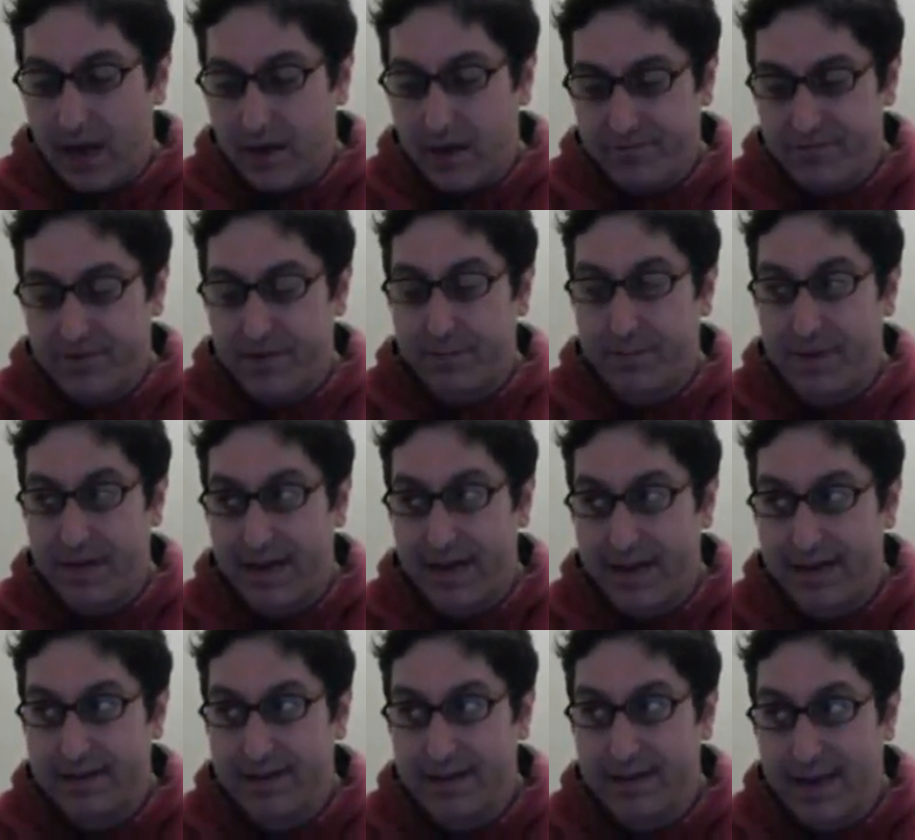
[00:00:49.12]
after
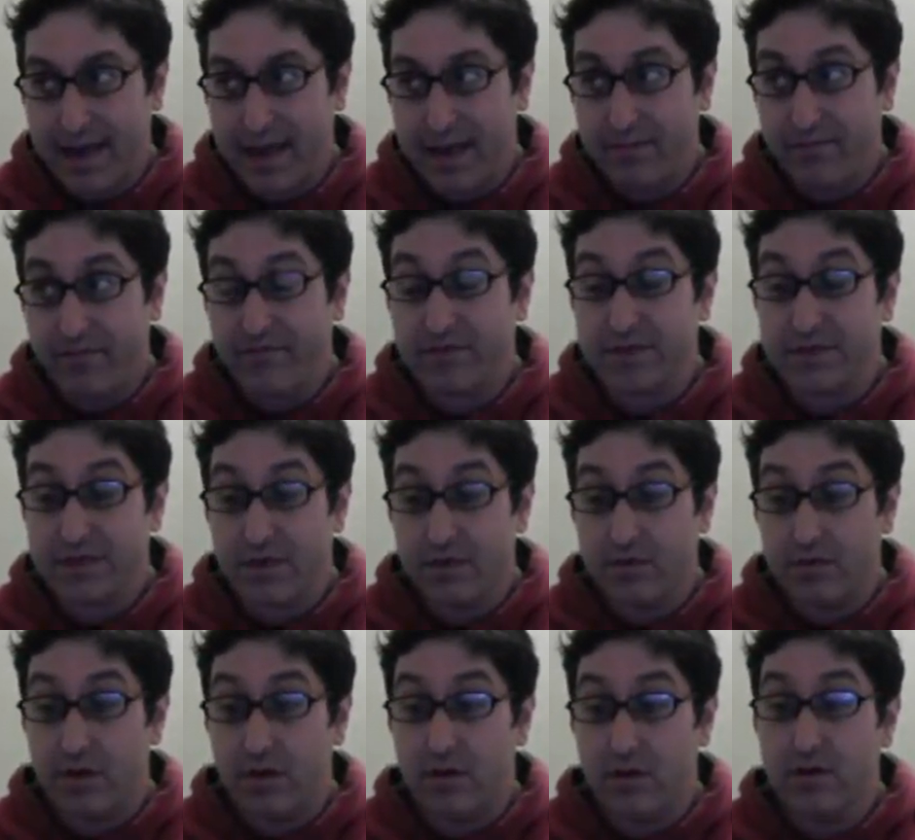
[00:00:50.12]
playing the game for so
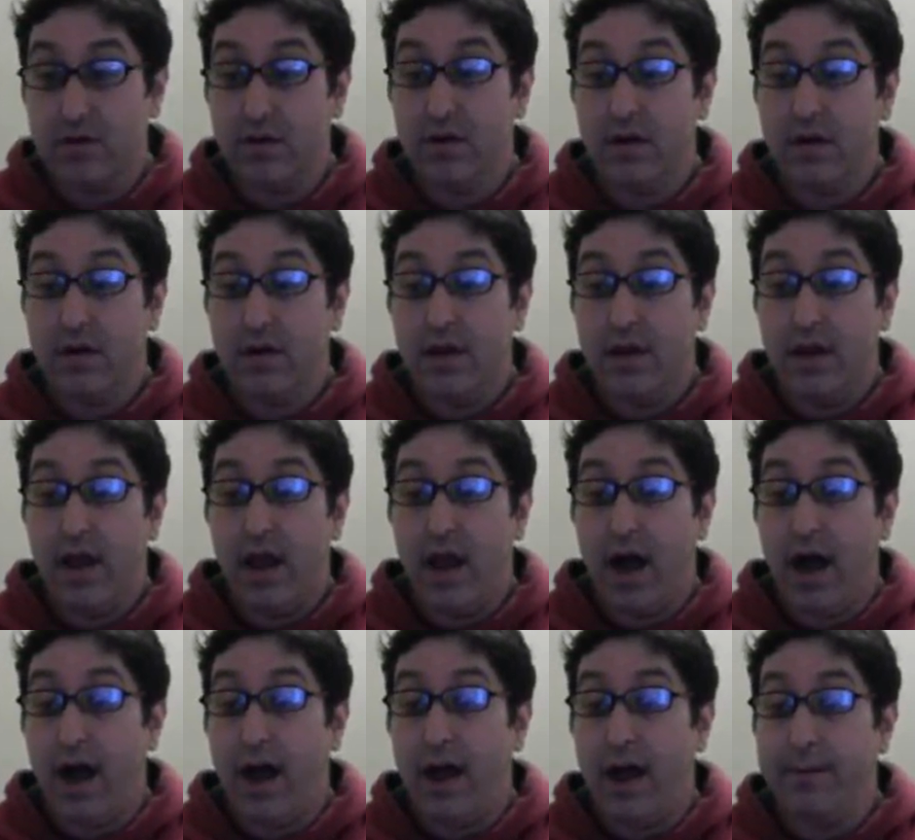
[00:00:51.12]
long,
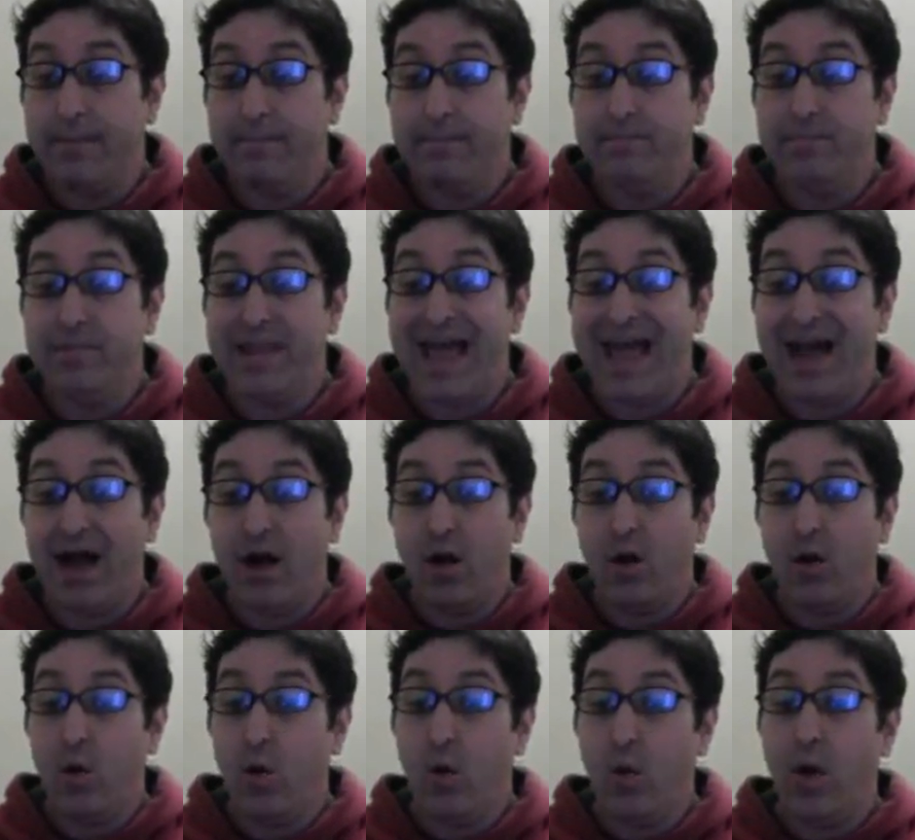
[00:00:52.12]
I'm
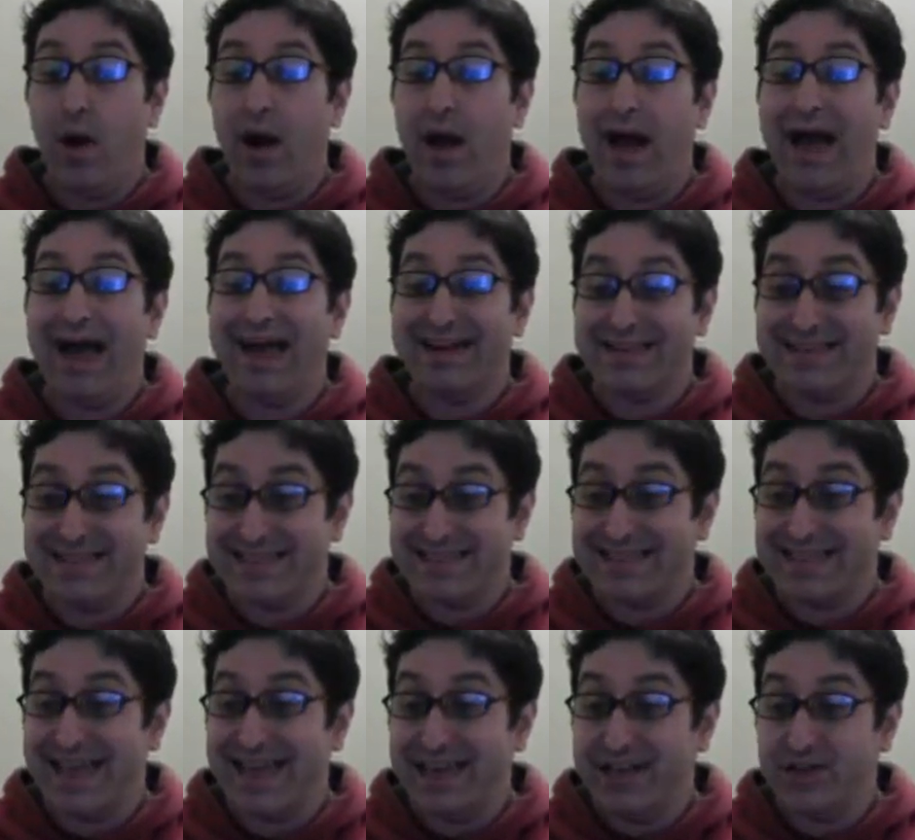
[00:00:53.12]
now at a
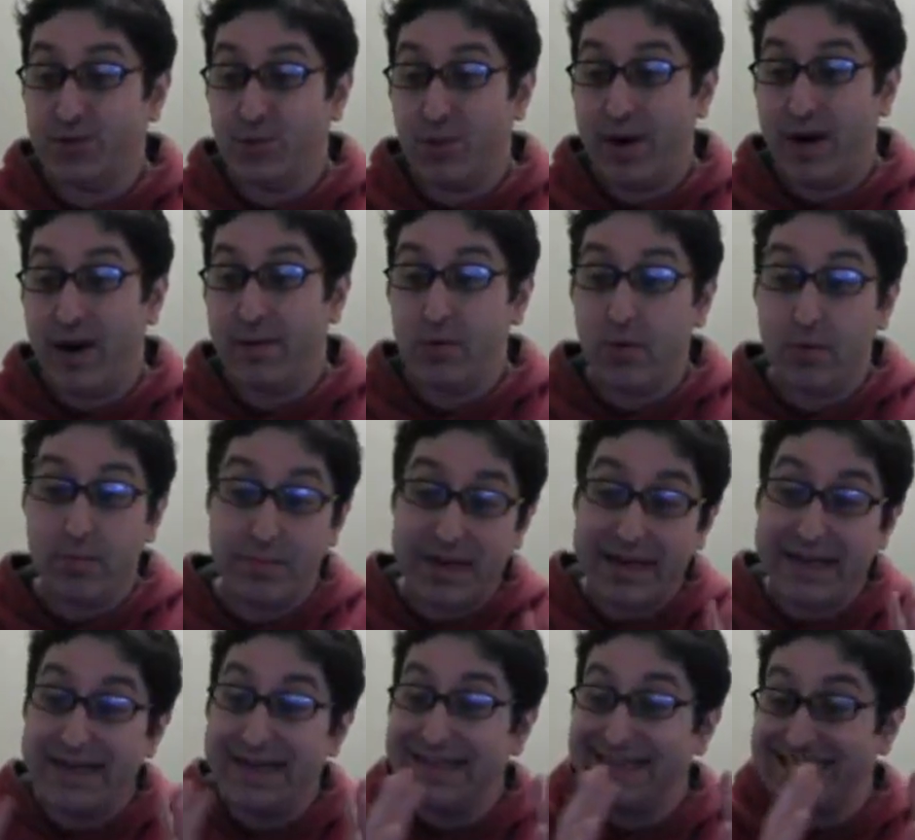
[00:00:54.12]
stage where I'm
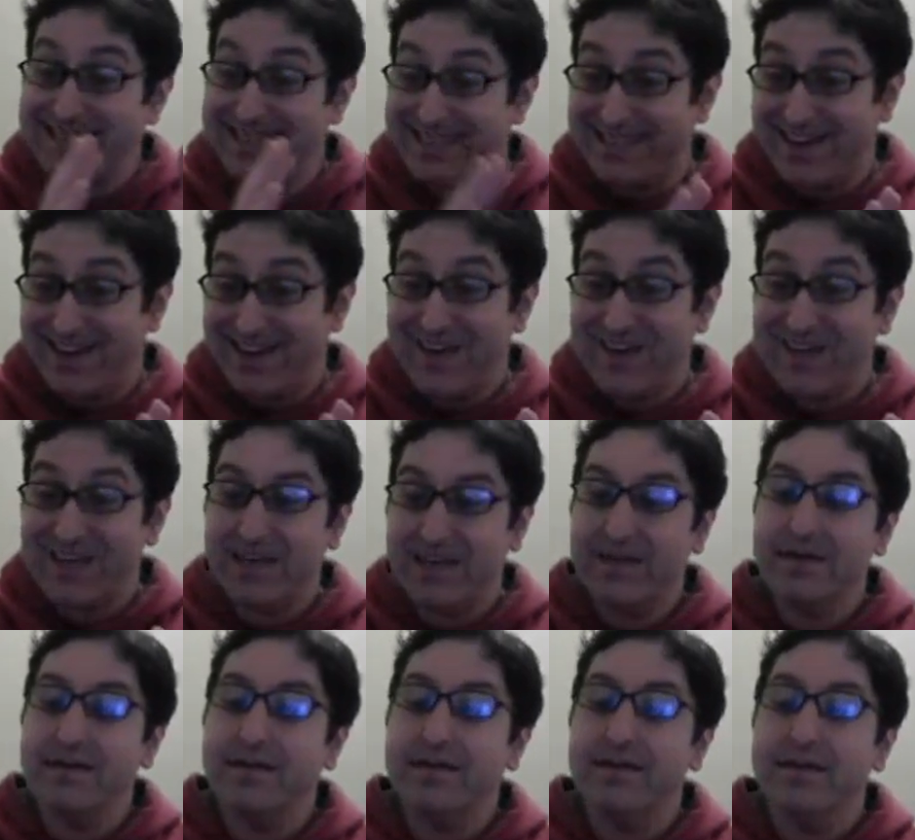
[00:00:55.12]
completely stuck,
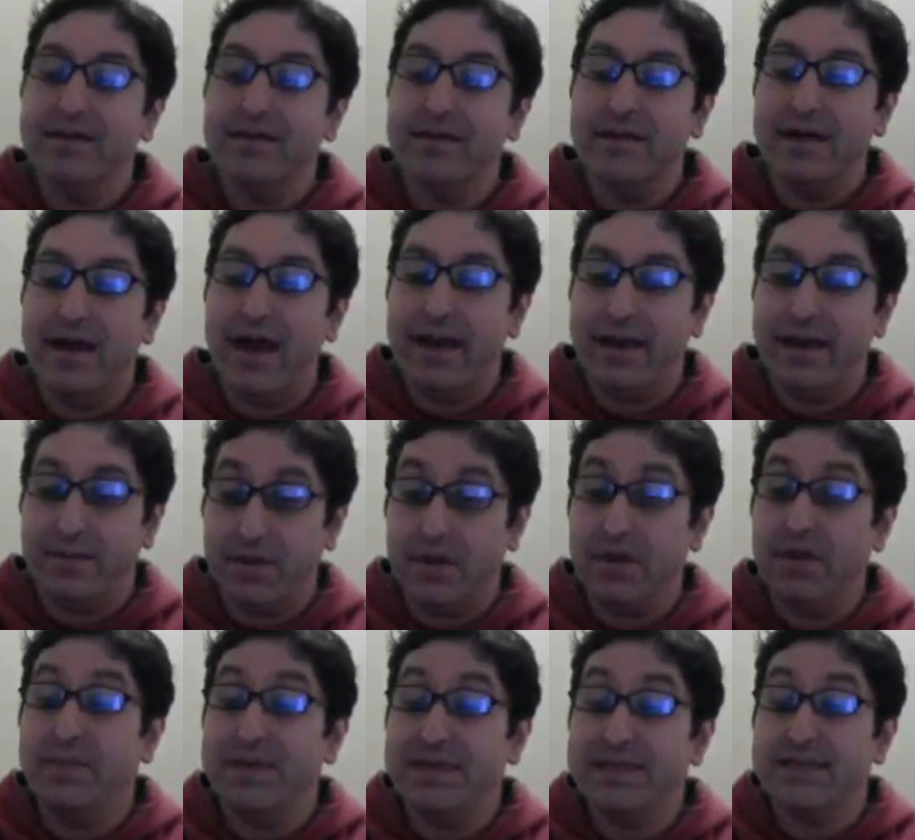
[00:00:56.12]
and I'm
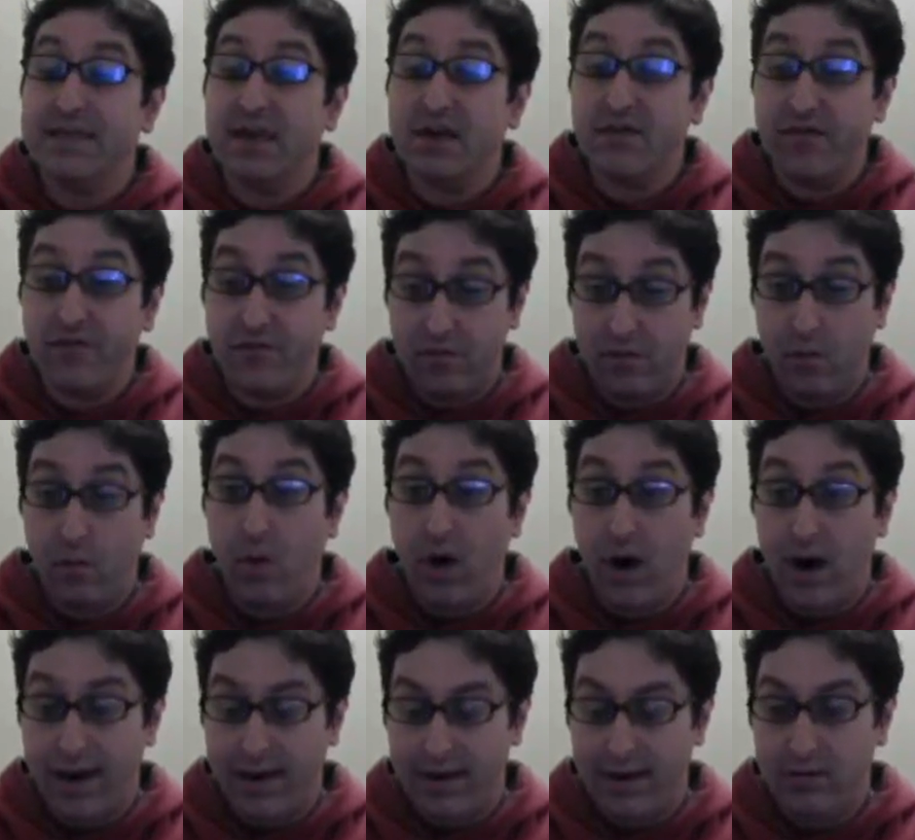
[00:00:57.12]
going to be stuck for a
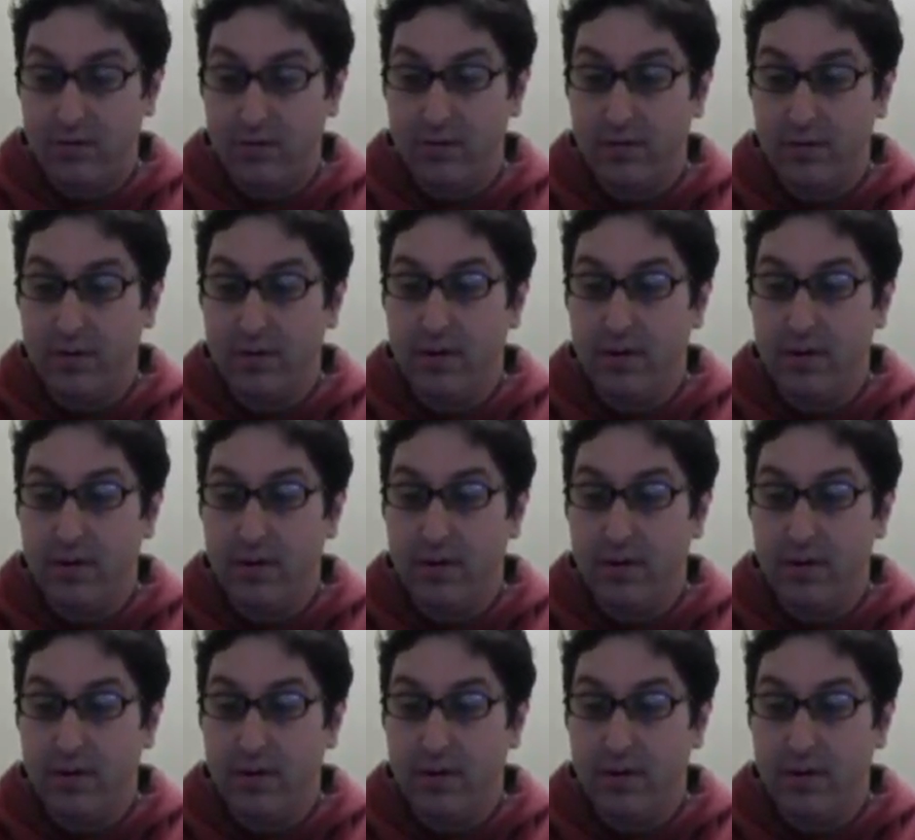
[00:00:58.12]
while.